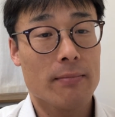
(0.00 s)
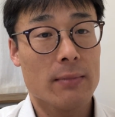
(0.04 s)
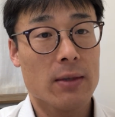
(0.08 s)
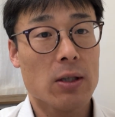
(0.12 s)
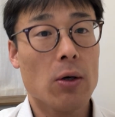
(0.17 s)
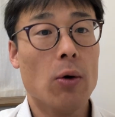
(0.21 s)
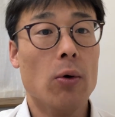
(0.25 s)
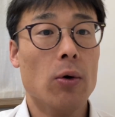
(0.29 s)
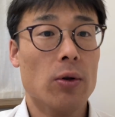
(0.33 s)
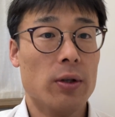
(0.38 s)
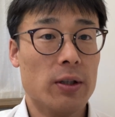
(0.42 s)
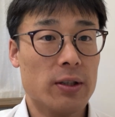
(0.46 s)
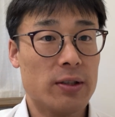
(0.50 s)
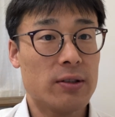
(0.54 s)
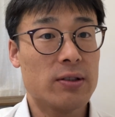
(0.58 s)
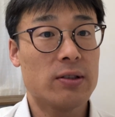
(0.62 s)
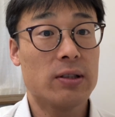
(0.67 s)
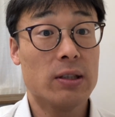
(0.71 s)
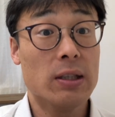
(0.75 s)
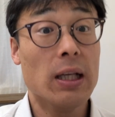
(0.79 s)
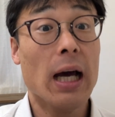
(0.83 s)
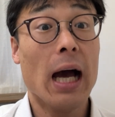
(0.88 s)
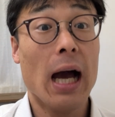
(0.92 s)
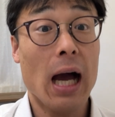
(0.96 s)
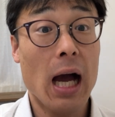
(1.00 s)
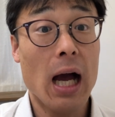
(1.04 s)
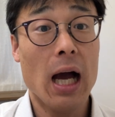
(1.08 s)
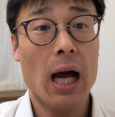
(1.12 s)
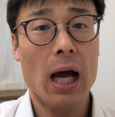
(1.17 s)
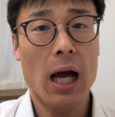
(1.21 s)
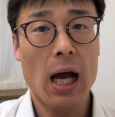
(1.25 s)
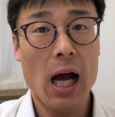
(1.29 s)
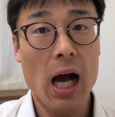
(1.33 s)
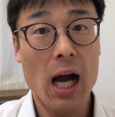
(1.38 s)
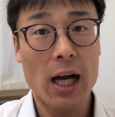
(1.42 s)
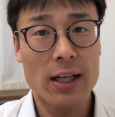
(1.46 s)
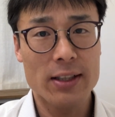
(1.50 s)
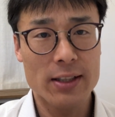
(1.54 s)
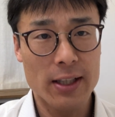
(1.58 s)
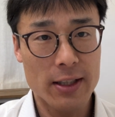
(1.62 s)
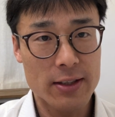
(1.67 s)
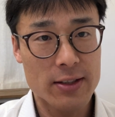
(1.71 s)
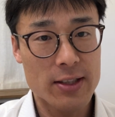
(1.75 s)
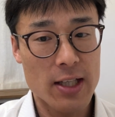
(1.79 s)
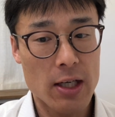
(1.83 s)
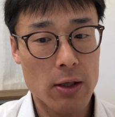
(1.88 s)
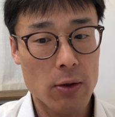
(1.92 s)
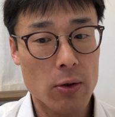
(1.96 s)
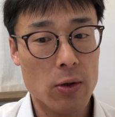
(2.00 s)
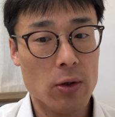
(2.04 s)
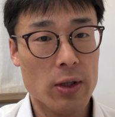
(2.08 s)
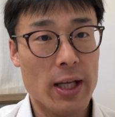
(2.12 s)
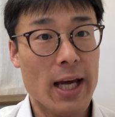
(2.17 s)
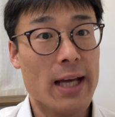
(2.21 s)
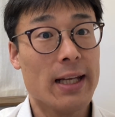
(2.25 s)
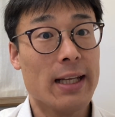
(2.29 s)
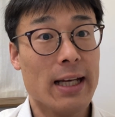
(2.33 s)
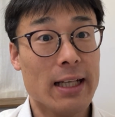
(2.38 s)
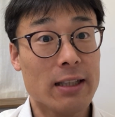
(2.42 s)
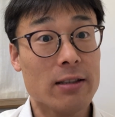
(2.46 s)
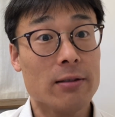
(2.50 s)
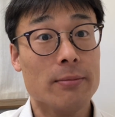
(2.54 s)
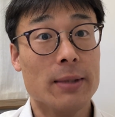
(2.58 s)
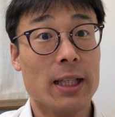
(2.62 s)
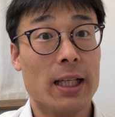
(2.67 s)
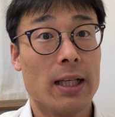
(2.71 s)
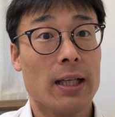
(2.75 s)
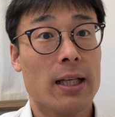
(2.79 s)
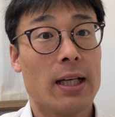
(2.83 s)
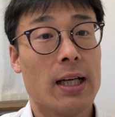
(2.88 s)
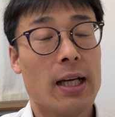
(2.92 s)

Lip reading: or this architecture, or the anatomy.